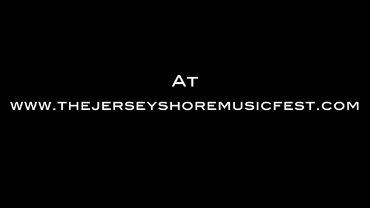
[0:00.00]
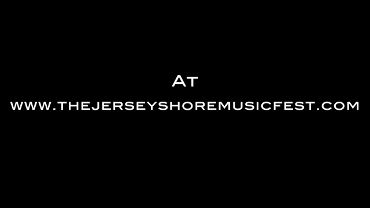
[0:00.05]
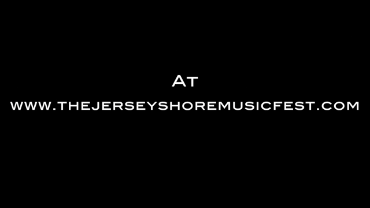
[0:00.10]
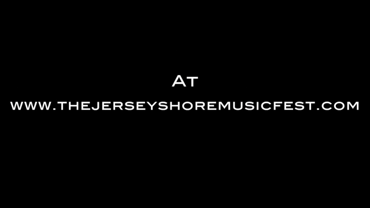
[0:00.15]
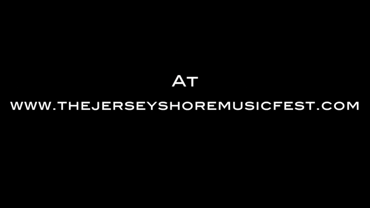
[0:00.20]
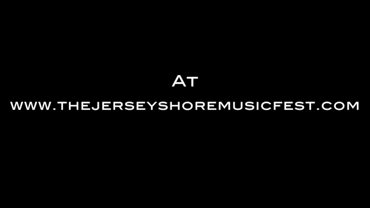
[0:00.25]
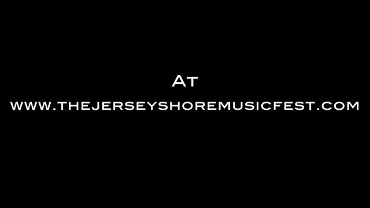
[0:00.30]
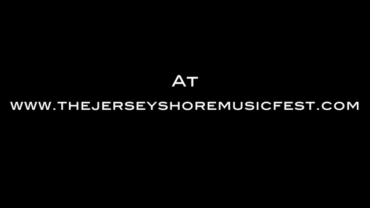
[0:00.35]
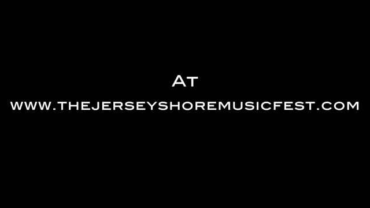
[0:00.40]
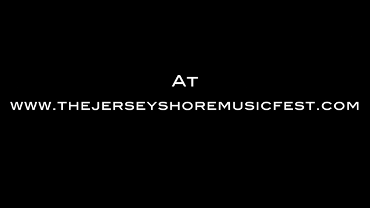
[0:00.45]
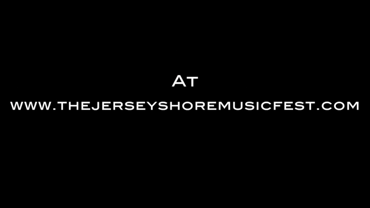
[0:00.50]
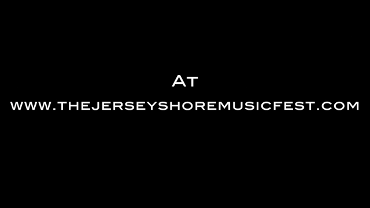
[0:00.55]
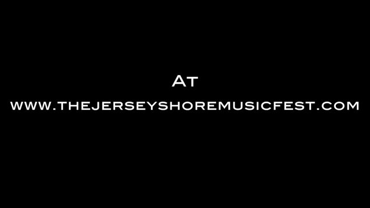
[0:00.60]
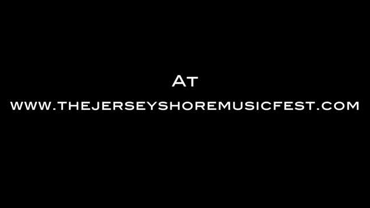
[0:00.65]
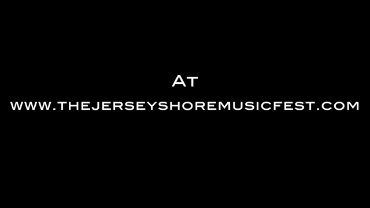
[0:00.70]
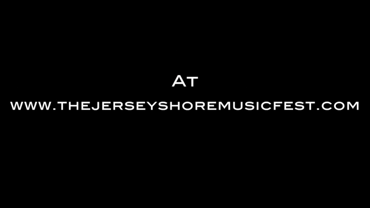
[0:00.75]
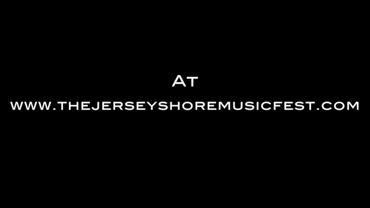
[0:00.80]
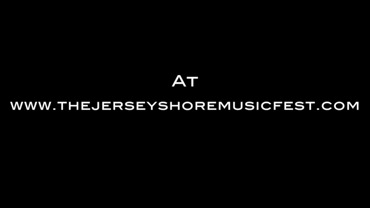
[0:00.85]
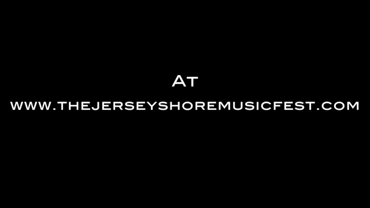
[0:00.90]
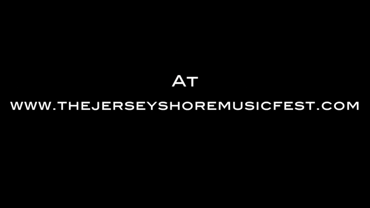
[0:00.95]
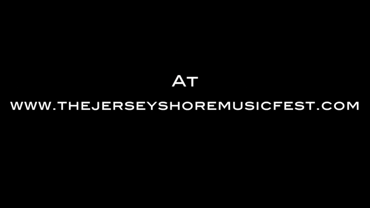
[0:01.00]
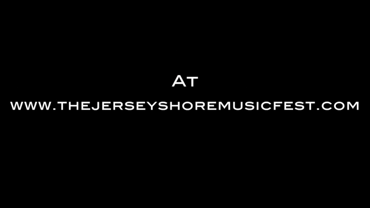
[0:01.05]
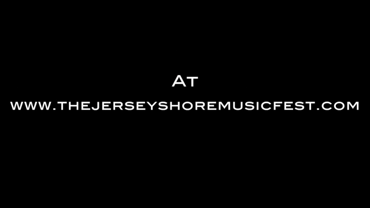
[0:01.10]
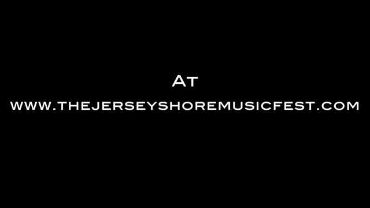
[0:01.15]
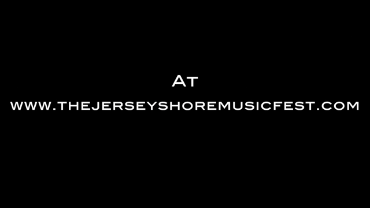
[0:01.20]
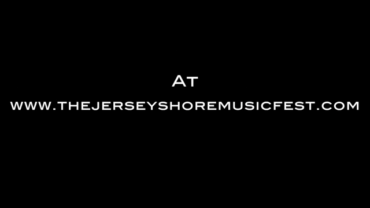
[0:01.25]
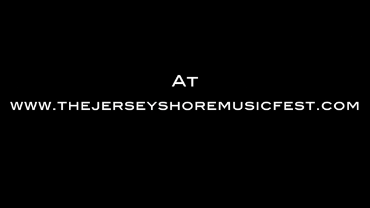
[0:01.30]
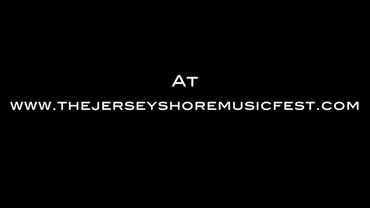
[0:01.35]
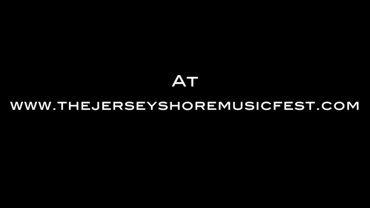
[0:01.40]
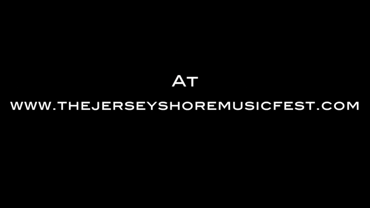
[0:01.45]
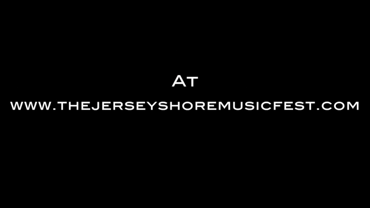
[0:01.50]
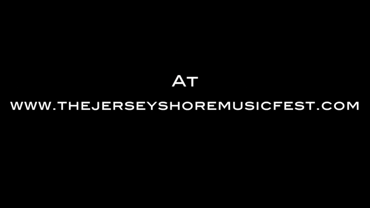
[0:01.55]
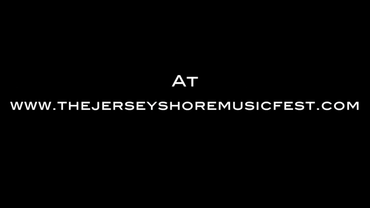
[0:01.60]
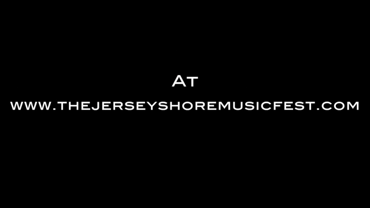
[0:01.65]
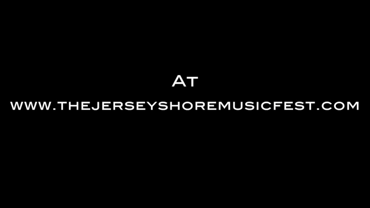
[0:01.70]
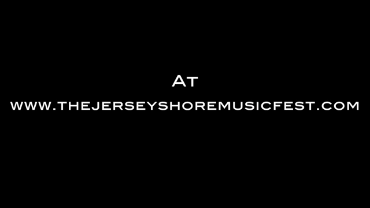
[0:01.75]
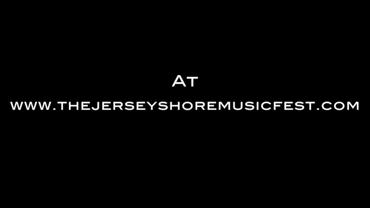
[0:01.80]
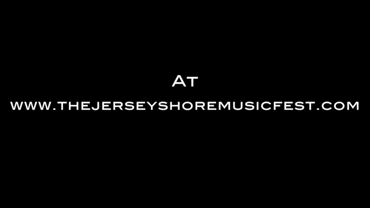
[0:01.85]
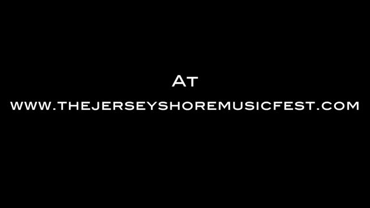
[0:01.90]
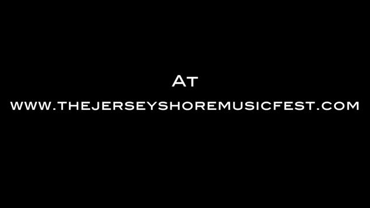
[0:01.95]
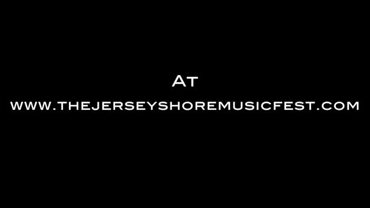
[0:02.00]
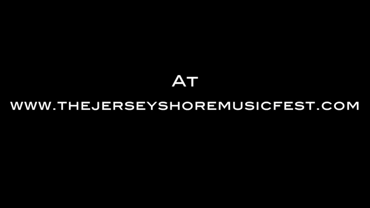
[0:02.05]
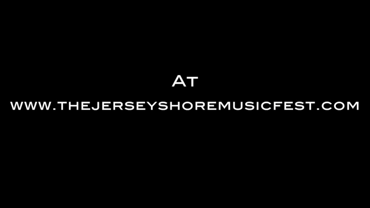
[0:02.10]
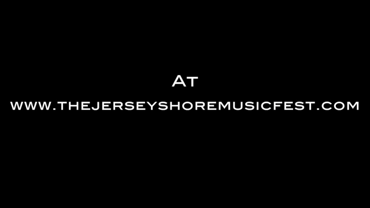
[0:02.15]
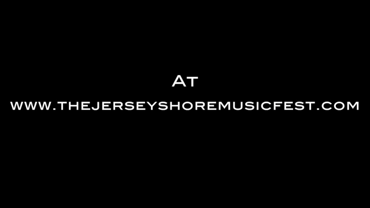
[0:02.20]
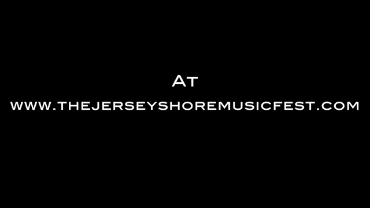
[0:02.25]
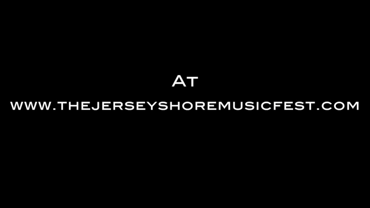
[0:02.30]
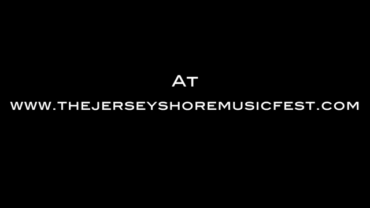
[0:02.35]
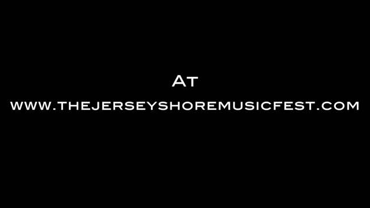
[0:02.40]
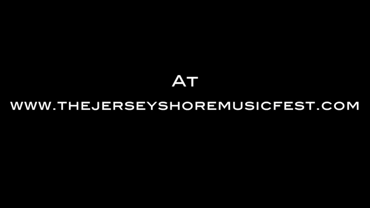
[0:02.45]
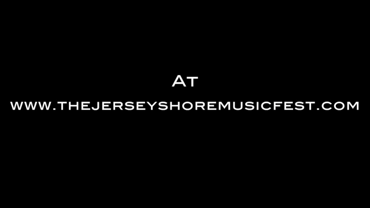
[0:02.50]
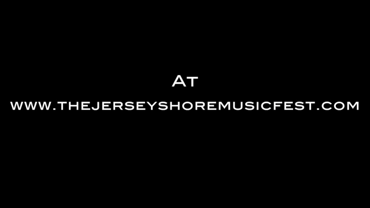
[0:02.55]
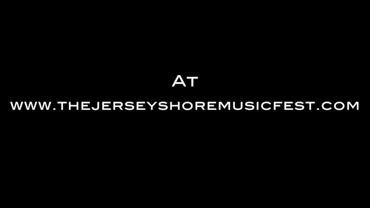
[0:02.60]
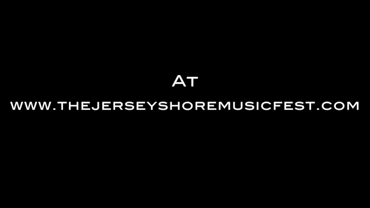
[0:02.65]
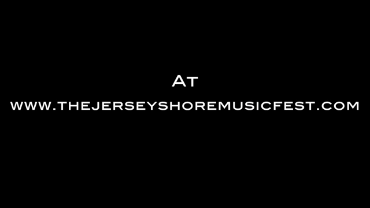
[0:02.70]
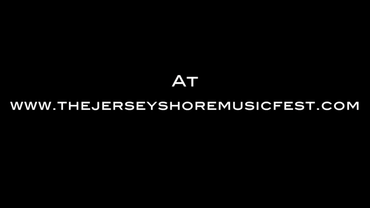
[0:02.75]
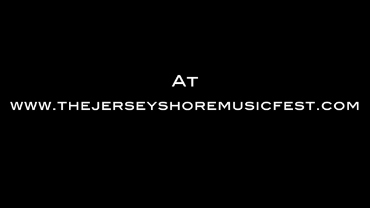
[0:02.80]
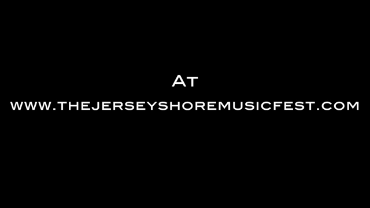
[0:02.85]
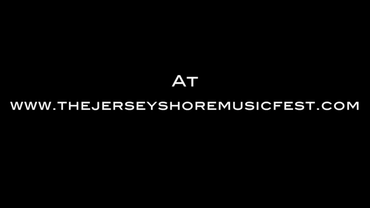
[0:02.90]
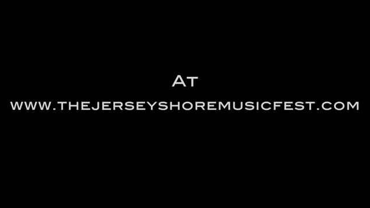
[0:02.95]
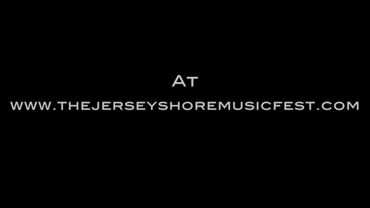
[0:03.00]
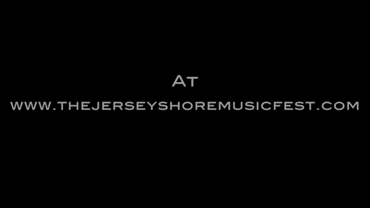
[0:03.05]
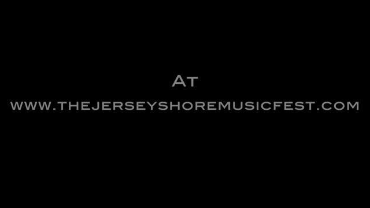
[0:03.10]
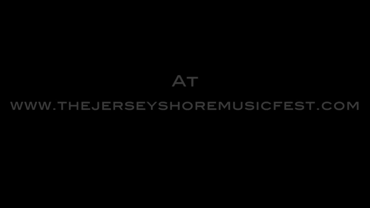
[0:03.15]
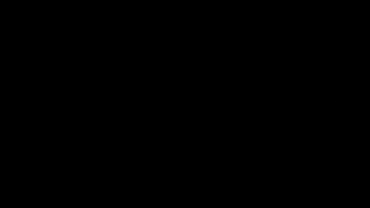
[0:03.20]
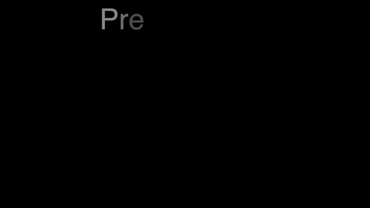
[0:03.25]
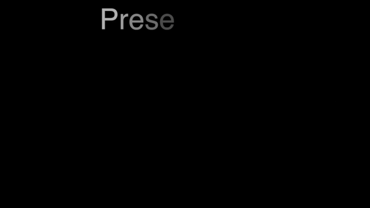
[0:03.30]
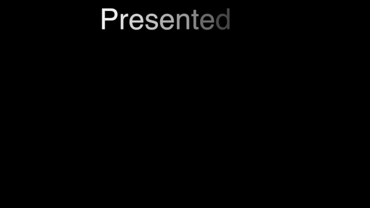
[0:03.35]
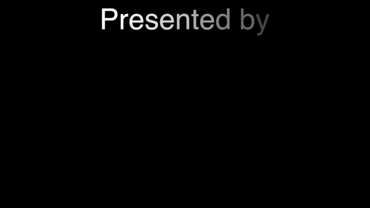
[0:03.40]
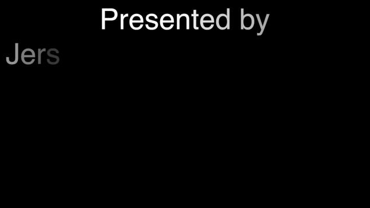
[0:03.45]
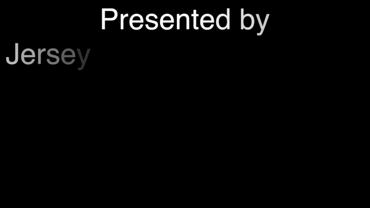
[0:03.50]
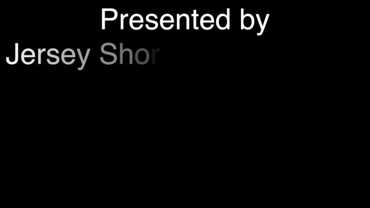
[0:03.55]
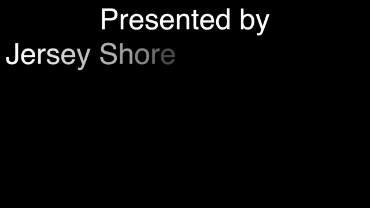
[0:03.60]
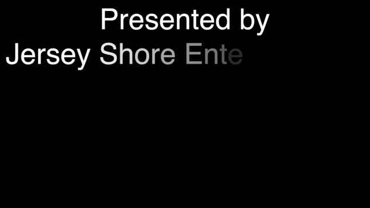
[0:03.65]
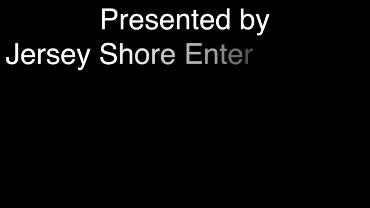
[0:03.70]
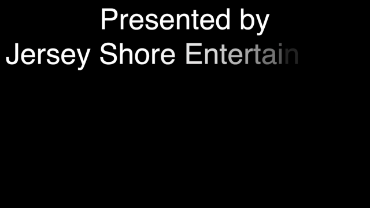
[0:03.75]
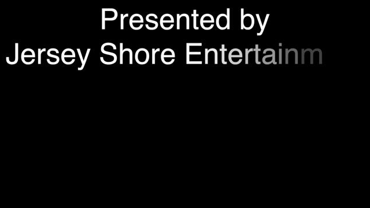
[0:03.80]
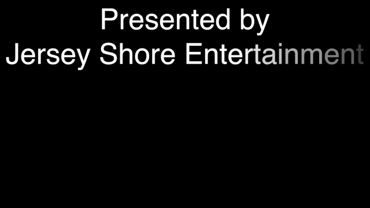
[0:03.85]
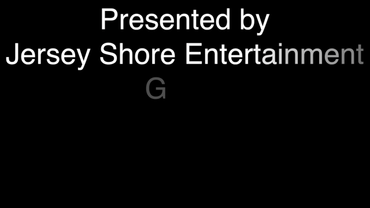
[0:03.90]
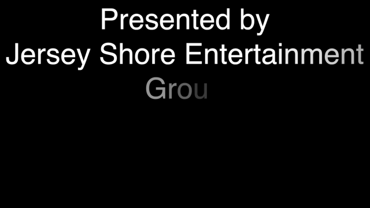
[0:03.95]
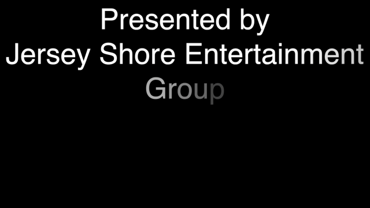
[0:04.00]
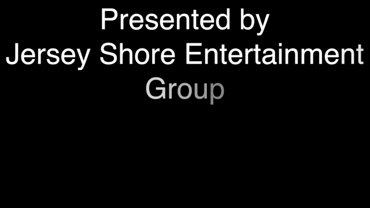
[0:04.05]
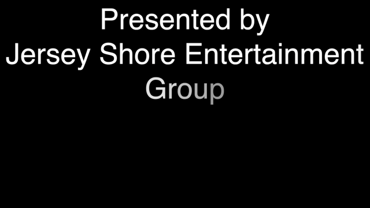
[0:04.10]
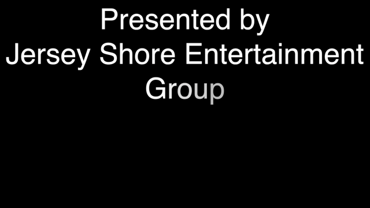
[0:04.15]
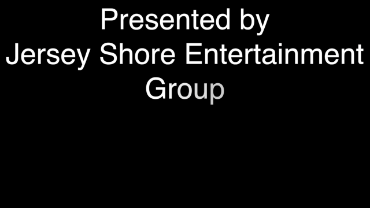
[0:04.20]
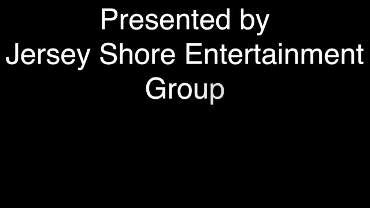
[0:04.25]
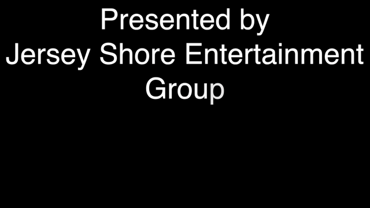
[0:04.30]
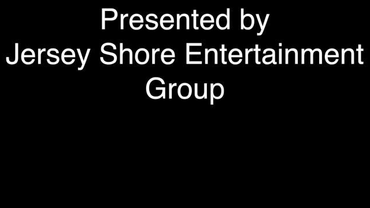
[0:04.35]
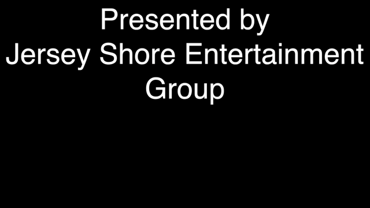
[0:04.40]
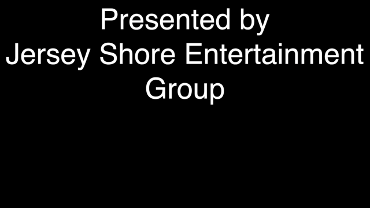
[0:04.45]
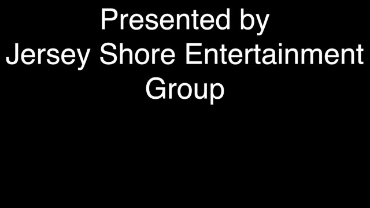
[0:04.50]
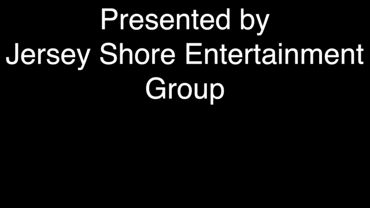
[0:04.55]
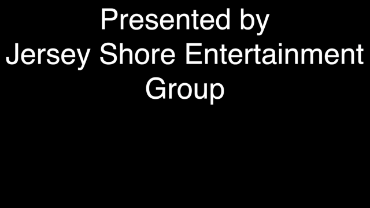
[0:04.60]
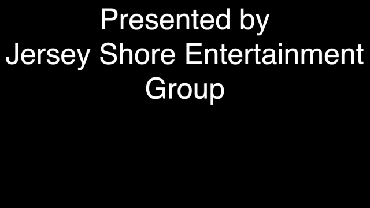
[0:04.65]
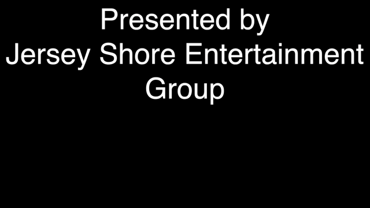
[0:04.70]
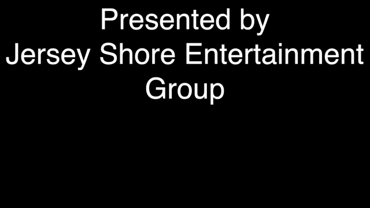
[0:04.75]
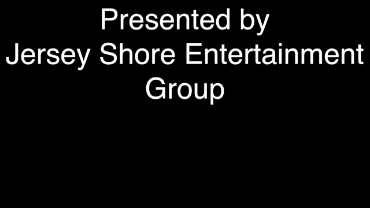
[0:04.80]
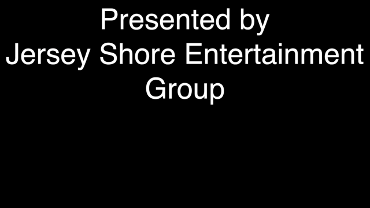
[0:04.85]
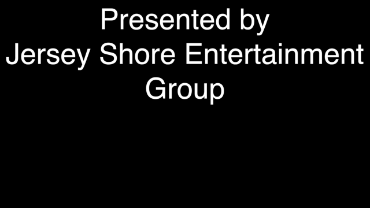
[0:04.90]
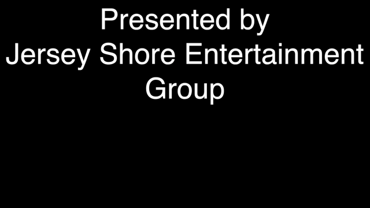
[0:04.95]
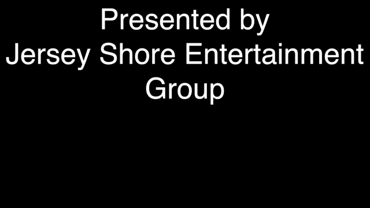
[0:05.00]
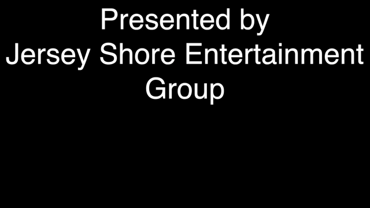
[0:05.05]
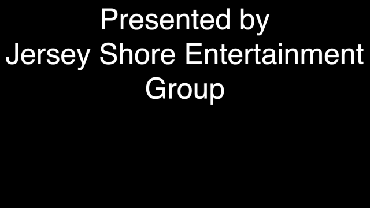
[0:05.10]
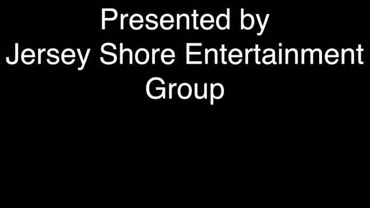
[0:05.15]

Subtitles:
Nobody's mouth can be seen.